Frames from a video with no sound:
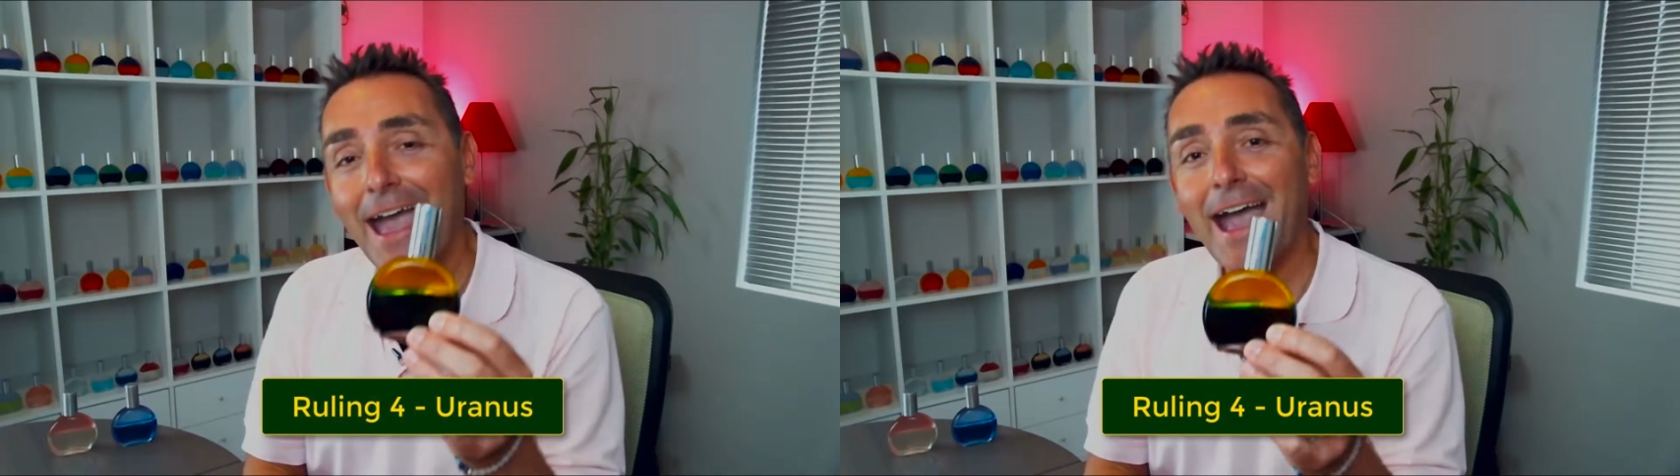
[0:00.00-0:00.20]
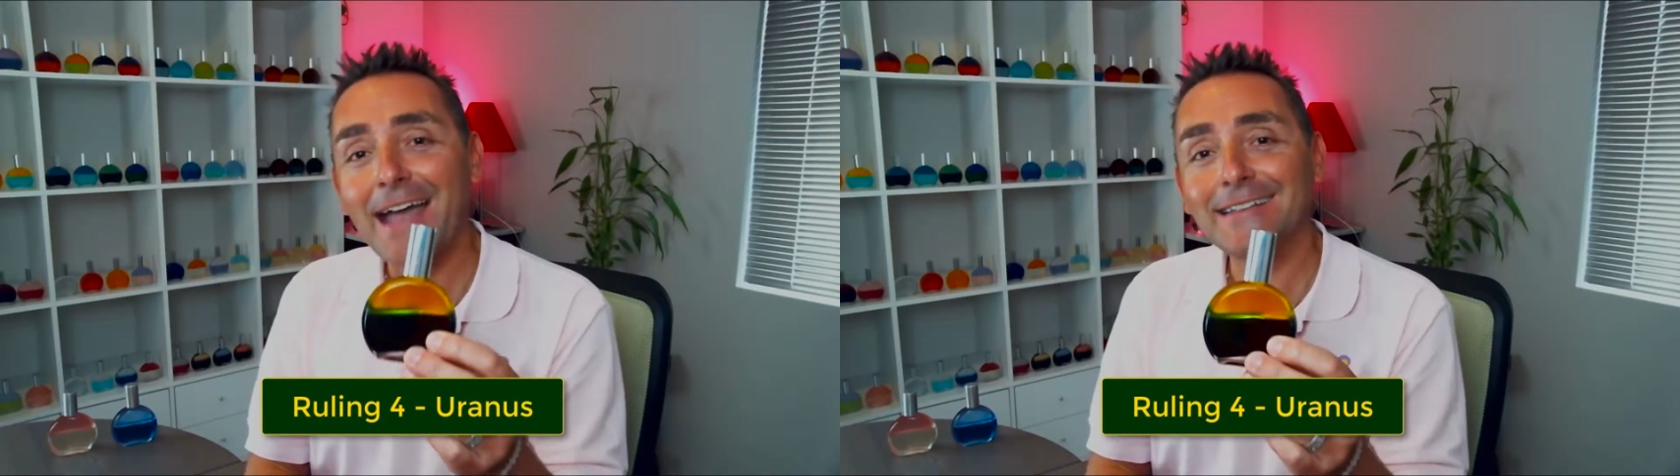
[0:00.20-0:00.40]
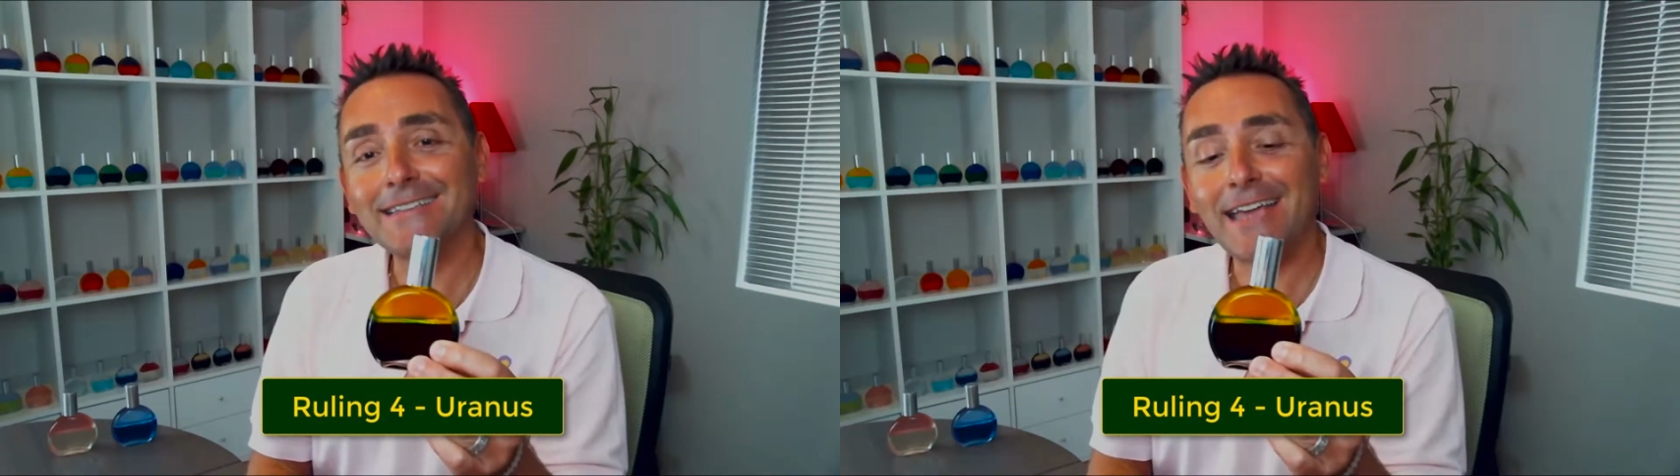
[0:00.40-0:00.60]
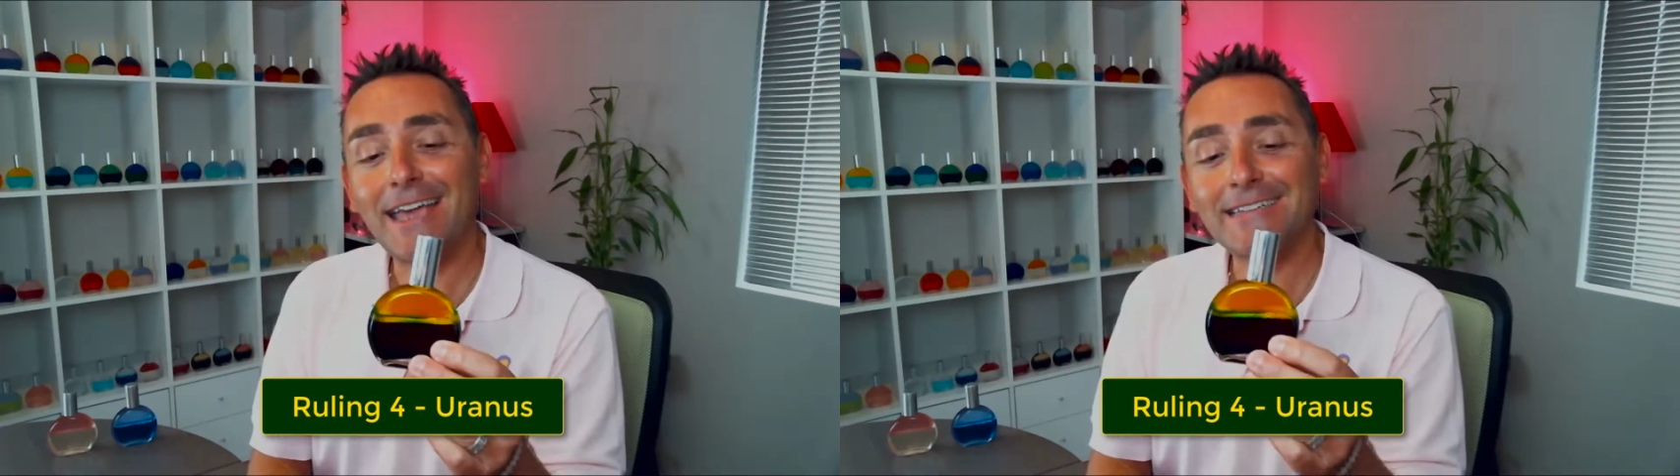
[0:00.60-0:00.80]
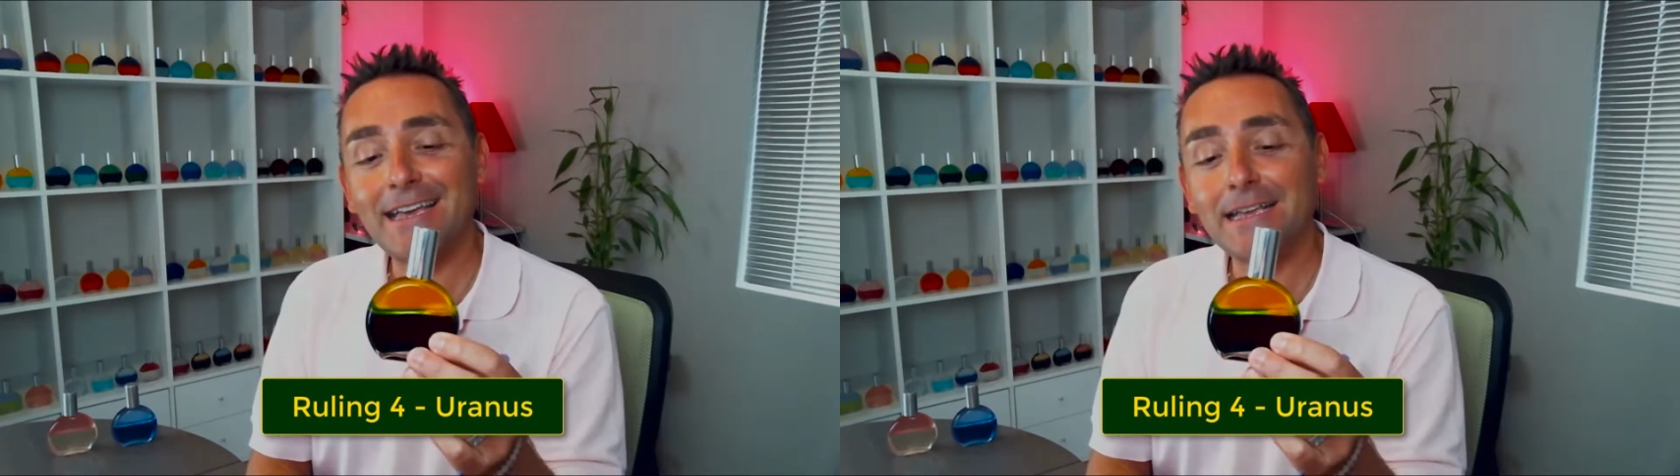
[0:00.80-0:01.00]
and
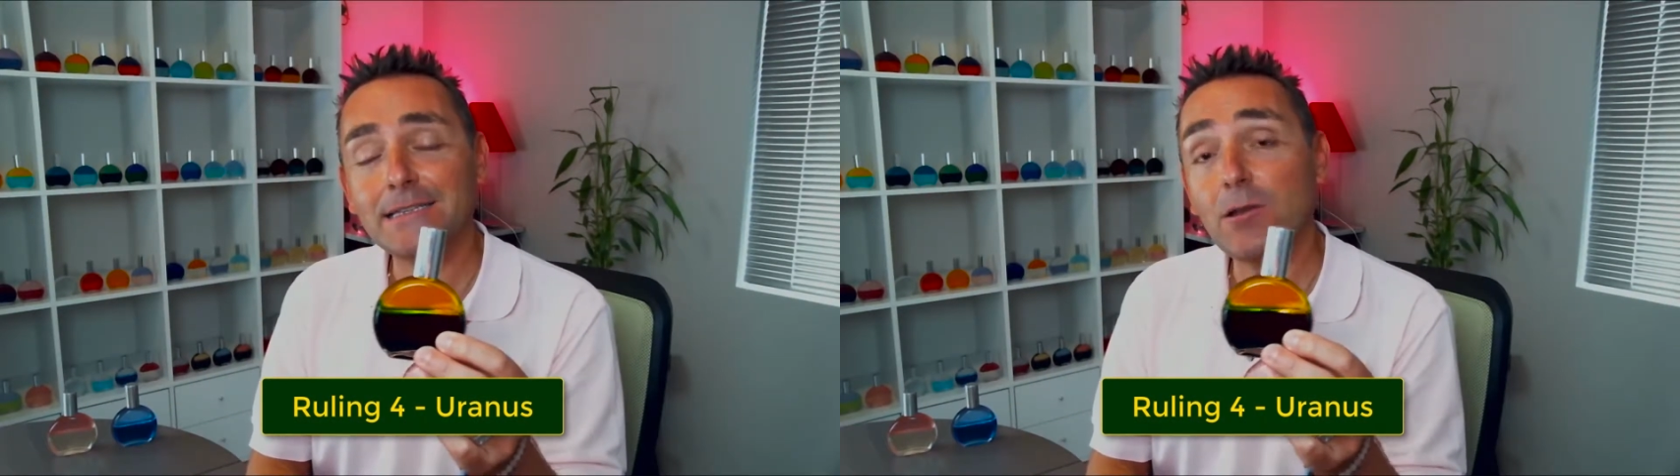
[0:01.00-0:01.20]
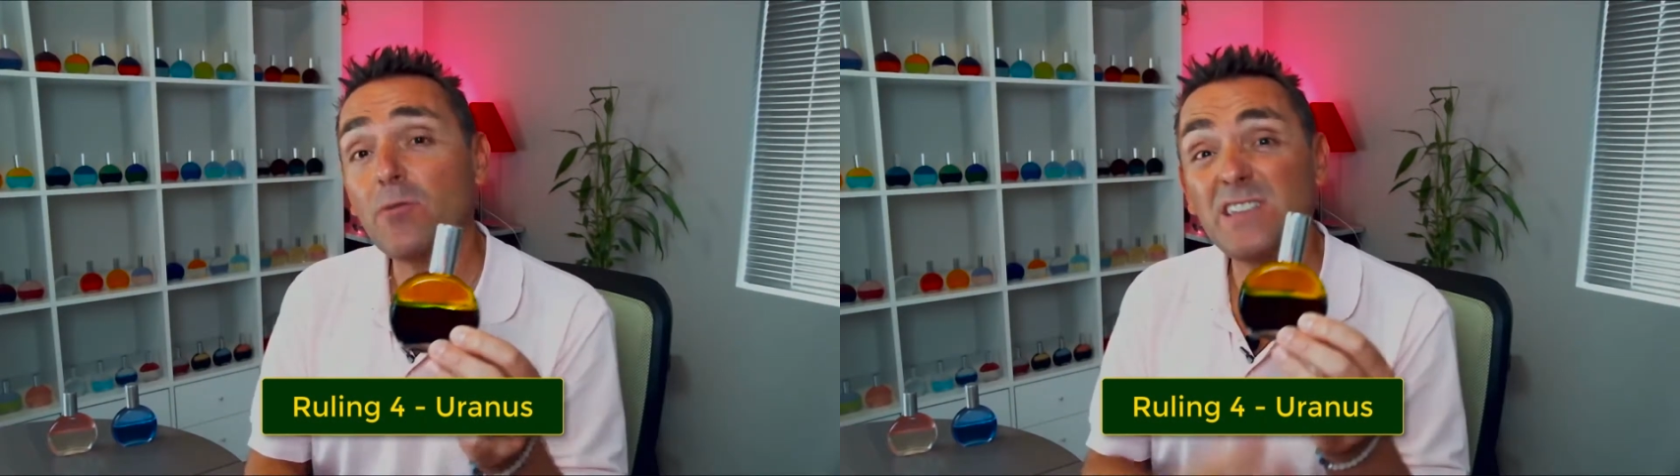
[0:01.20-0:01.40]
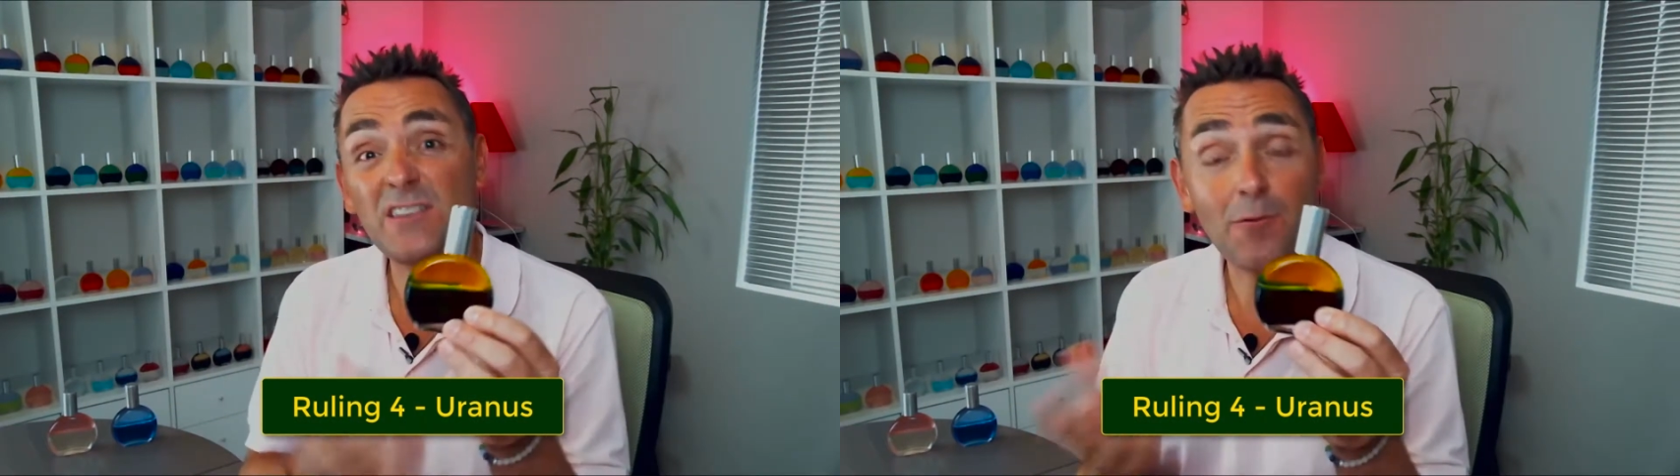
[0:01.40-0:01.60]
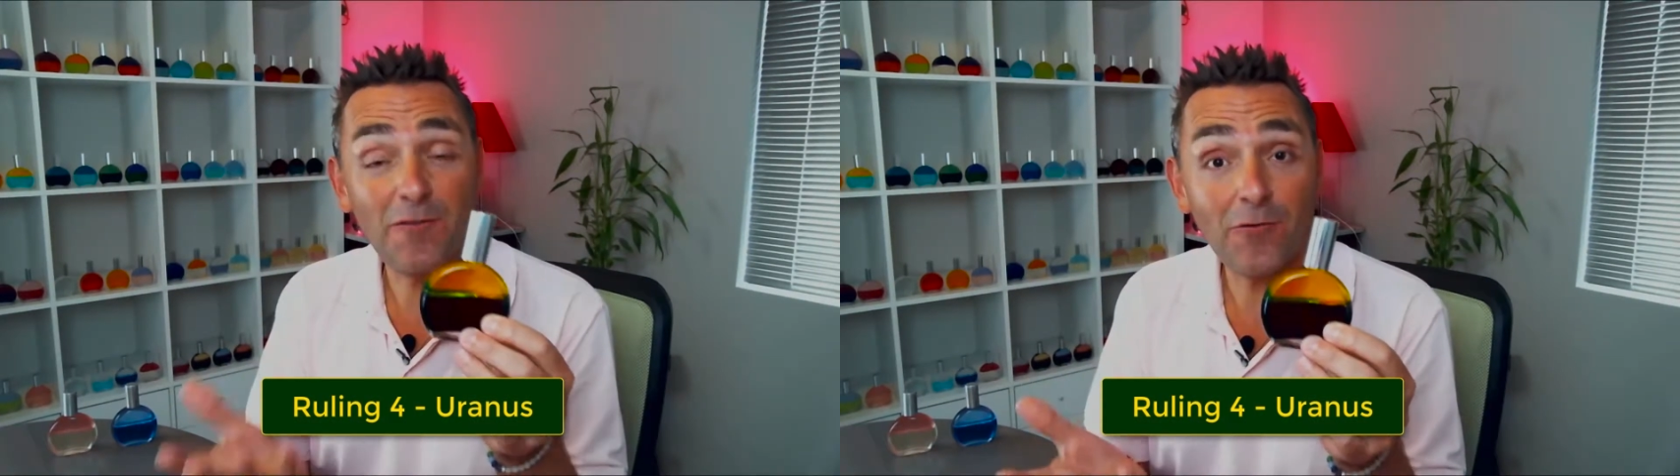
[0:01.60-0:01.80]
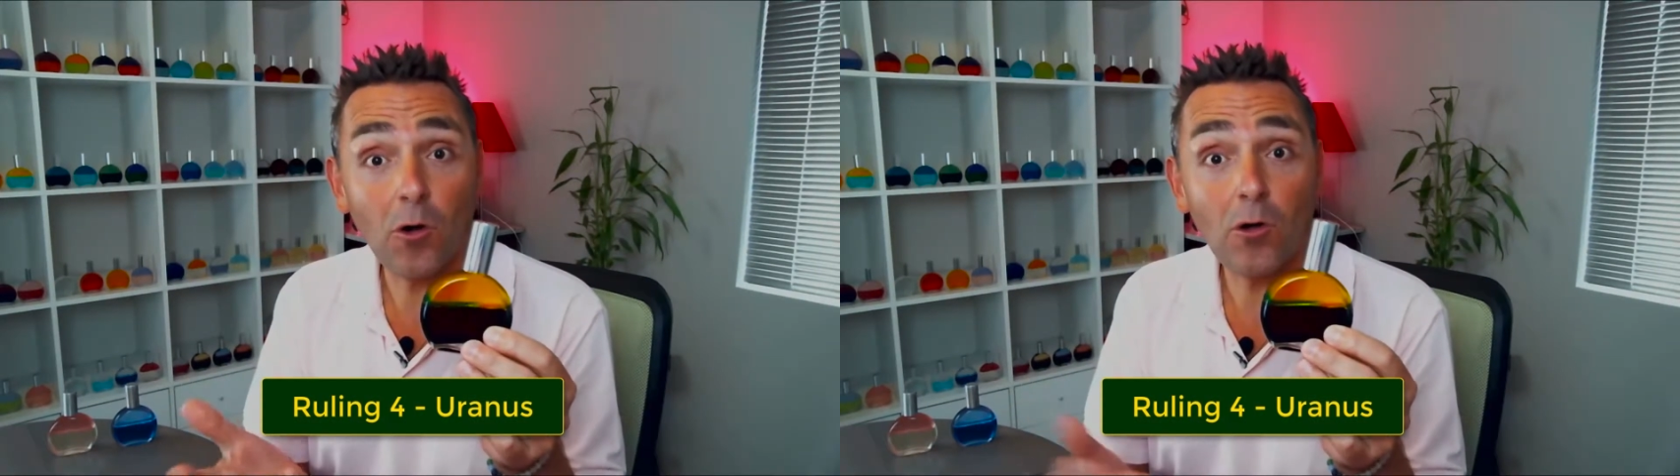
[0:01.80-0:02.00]
it is obviously the
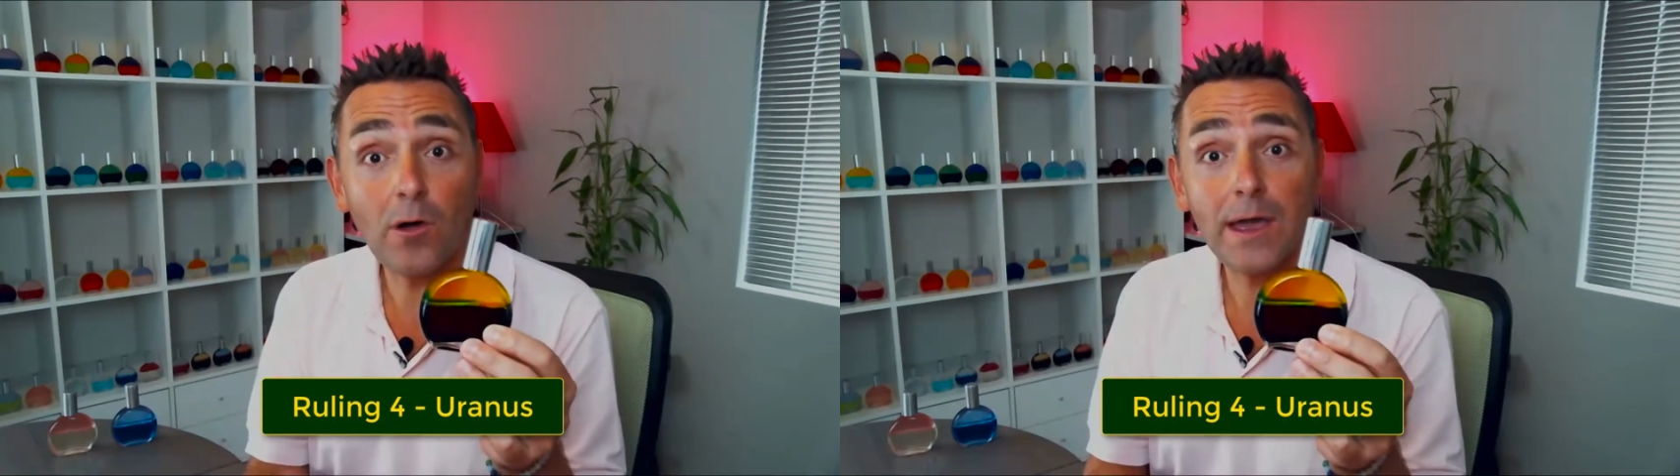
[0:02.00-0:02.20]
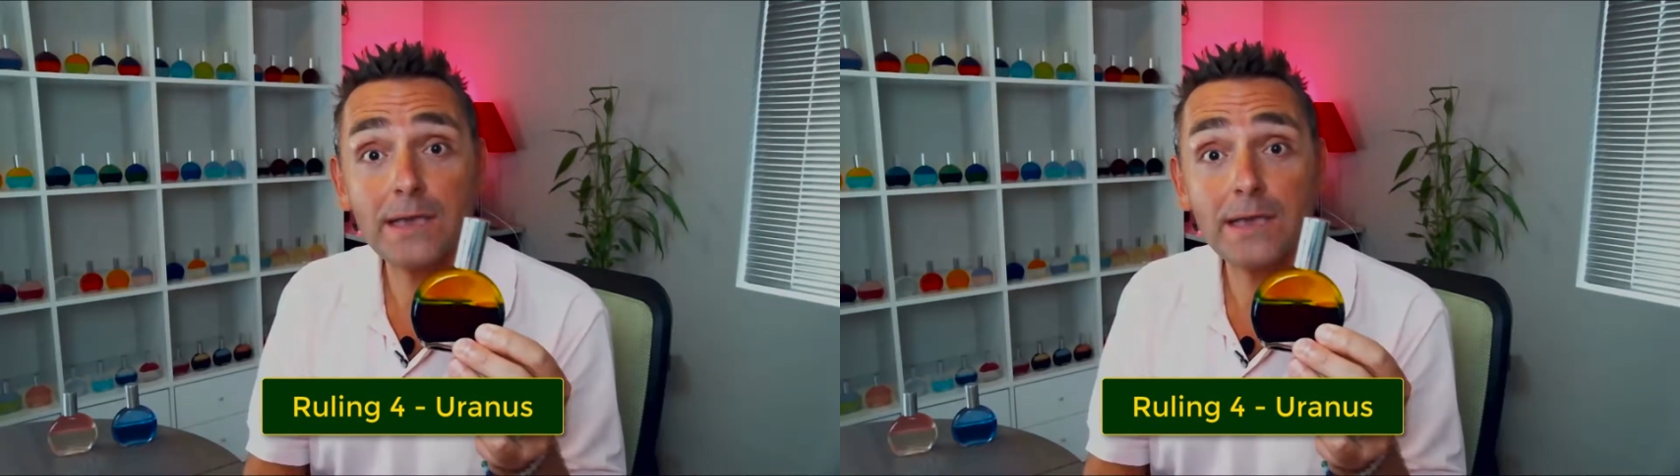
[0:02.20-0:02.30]
4